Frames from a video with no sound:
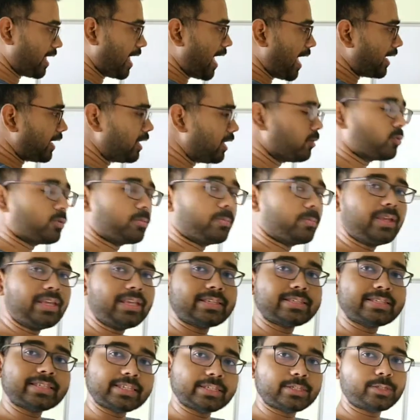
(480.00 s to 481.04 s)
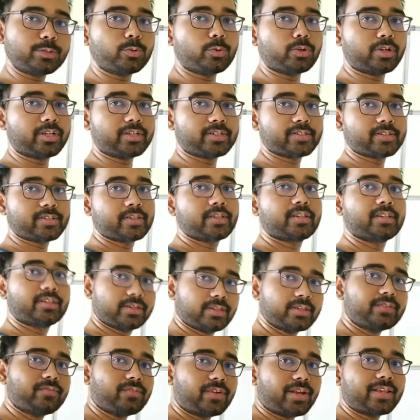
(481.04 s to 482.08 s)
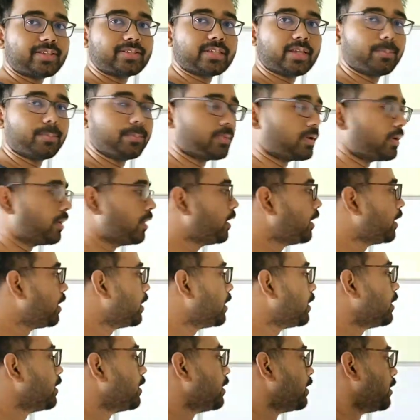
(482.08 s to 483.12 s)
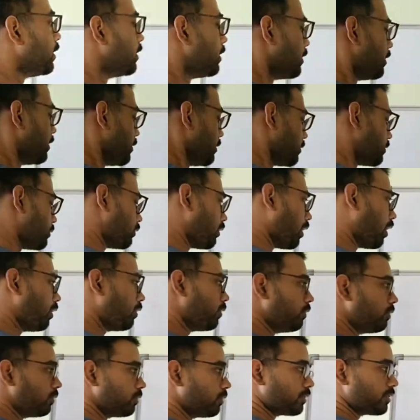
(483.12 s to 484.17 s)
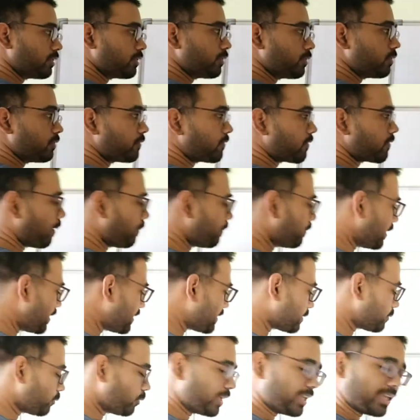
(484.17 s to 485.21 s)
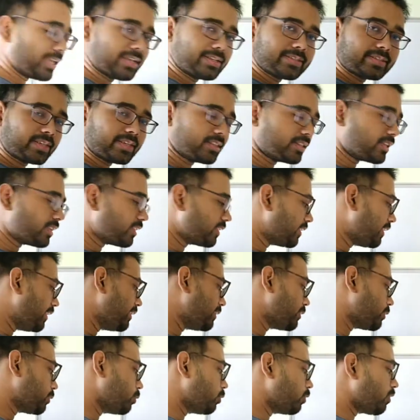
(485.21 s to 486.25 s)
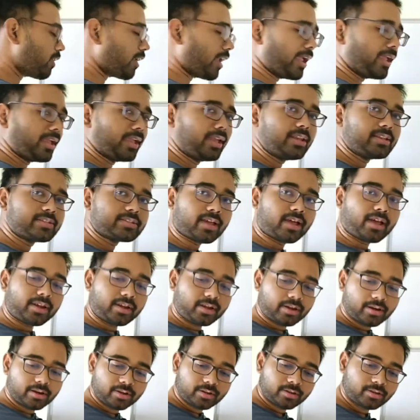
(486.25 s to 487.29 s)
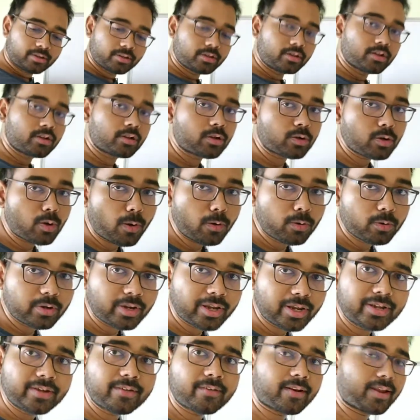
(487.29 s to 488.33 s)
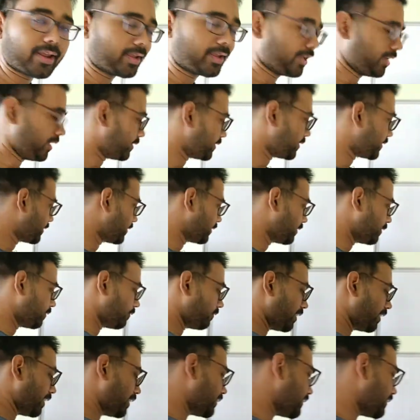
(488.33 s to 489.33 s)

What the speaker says: angle would be 6 units, for example. So now from this we can say that these two triangles are congruent triangles. We can